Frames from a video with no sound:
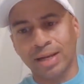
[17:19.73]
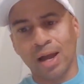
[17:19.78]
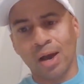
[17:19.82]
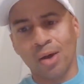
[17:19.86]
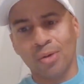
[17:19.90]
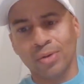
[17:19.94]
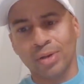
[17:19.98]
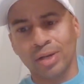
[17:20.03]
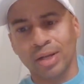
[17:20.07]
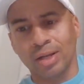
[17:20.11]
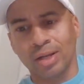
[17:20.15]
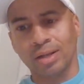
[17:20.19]
and I
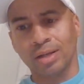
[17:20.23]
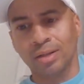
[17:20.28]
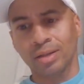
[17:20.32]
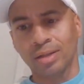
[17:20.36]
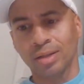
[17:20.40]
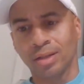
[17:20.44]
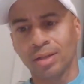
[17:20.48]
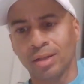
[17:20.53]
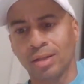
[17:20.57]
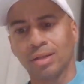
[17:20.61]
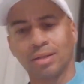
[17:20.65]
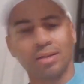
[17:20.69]
don't get it.
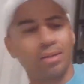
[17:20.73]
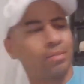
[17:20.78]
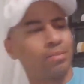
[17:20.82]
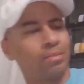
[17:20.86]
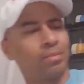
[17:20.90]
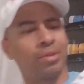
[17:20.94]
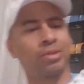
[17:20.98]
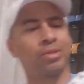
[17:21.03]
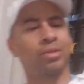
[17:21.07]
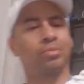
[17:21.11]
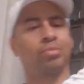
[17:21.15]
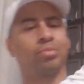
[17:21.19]

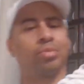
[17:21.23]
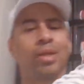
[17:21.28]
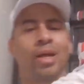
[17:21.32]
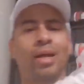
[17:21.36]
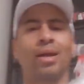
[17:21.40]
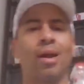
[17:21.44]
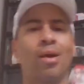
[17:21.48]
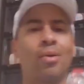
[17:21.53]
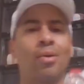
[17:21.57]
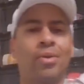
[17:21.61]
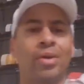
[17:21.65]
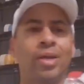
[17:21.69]
Bishop
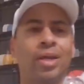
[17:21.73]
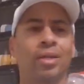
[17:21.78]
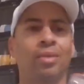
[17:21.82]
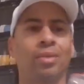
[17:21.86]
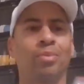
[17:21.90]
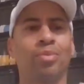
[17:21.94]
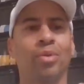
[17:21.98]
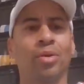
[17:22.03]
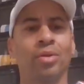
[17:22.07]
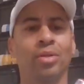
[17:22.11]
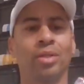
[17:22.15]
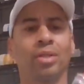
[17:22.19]
Black, I don't get
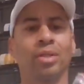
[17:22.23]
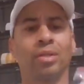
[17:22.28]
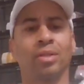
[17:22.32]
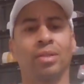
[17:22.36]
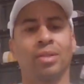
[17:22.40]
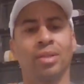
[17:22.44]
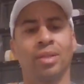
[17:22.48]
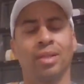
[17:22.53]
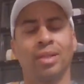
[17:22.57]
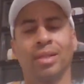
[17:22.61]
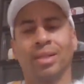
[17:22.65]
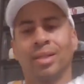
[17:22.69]
it, bro. Look,
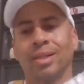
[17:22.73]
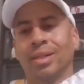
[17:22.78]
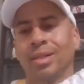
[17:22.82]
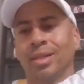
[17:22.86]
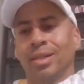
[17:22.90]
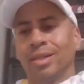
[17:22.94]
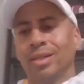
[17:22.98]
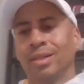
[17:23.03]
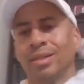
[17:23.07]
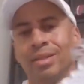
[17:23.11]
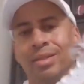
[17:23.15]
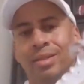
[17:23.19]

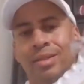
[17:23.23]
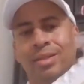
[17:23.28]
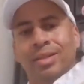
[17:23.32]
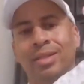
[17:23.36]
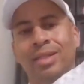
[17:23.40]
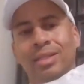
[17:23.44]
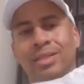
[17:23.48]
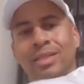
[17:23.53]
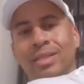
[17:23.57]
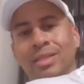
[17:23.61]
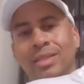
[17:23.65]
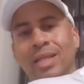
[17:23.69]

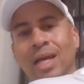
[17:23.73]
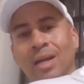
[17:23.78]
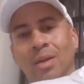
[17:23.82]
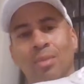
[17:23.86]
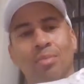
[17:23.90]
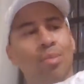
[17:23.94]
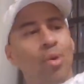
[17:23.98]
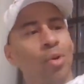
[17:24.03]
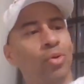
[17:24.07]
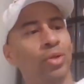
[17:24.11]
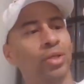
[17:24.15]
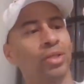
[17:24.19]
this is not a
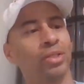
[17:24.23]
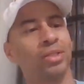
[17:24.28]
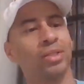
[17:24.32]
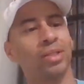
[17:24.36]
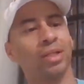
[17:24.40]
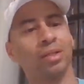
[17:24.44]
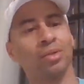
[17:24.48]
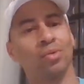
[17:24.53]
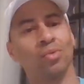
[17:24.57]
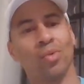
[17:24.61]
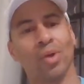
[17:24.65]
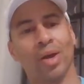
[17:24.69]
bulky
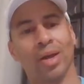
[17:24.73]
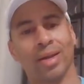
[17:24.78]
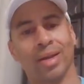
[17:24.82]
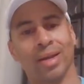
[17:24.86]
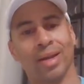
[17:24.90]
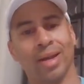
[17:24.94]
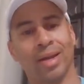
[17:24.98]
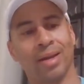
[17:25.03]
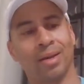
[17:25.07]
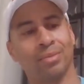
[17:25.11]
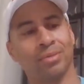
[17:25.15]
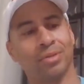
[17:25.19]
silhouette,
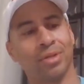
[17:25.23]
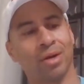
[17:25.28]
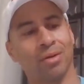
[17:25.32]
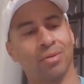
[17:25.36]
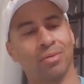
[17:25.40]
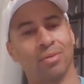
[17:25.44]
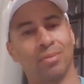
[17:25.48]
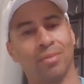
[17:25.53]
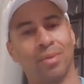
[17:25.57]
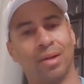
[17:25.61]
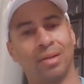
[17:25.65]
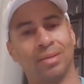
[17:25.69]
and I'm
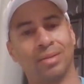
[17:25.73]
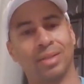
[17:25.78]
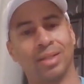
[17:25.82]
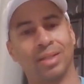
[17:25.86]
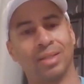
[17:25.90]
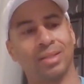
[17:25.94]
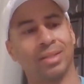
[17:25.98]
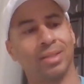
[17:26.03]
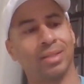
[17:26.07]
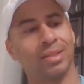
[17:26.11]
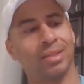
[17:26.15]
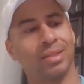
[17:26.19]
talking about
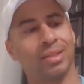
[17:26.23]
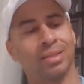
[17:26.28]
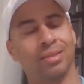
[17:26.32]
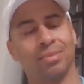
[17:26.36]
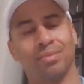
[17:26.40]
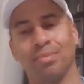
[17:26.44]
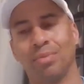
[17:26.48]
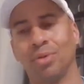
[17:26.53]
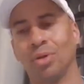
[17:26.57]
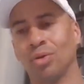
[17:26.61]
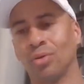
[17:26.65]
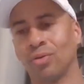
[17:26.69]
this is
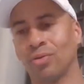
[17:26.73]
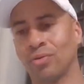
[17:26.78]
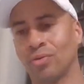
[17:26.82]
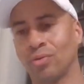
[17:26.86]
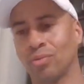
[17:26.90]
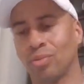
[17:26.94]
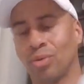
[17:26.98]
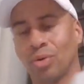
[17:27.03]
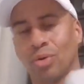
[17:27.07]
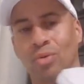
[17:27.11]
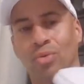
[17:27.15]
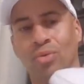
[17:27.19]
just beautiful,
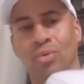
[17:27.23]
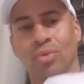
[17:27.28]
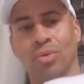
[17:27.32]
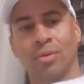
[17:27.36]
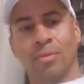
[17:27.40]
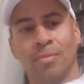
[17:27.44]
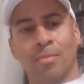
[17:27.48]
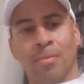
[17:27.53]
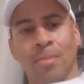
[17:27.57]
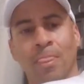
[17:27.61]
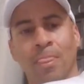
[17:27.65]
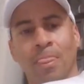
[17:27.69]
bro.
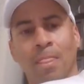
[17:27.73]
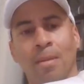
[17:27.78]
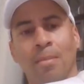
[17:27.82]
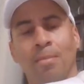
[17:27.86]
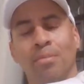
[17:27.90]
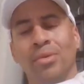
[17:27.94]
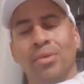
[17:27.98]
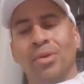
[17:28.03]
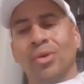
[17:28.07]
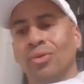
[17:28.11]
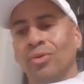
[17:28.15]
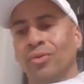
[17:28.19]

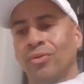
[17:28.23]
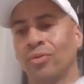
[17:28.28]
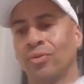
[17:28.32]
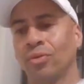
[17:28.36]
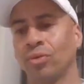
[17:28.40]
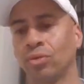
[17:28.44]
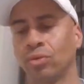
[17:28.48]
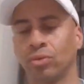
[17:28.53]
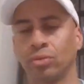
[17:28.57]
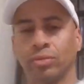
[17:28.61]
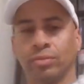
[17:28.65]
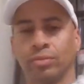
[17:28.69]

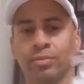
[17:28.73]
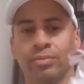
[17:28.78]
Beautiful.